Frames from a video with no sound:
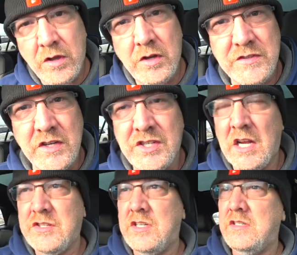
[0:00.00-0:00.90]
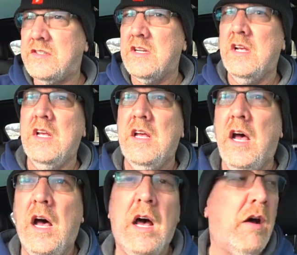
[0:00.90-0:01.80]
all your suggestions.
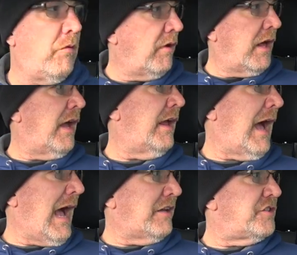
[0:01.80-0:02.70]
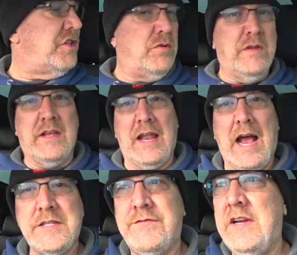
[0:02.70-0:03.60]
When I asked you in the
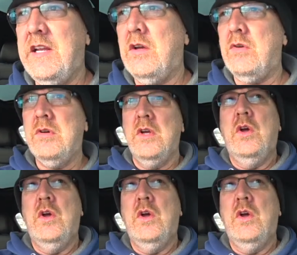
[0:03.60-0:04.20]
last video,